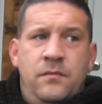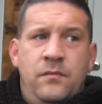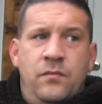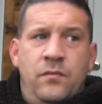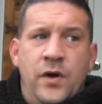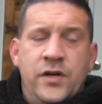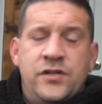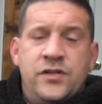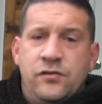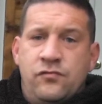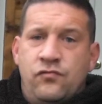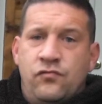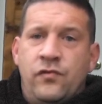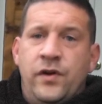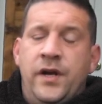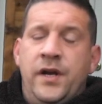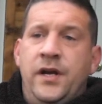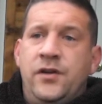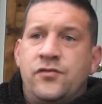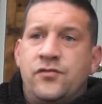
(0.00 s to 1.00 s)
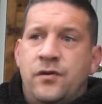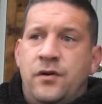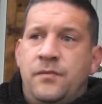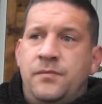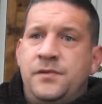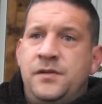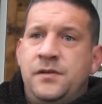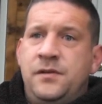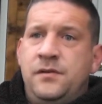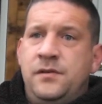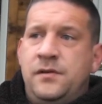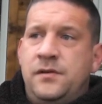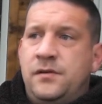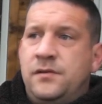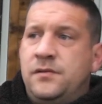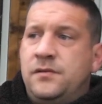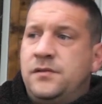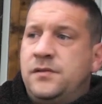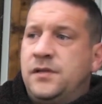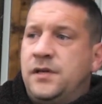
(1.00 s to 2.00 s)
Which has really dropped,
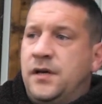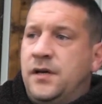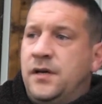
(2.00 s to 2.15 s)
and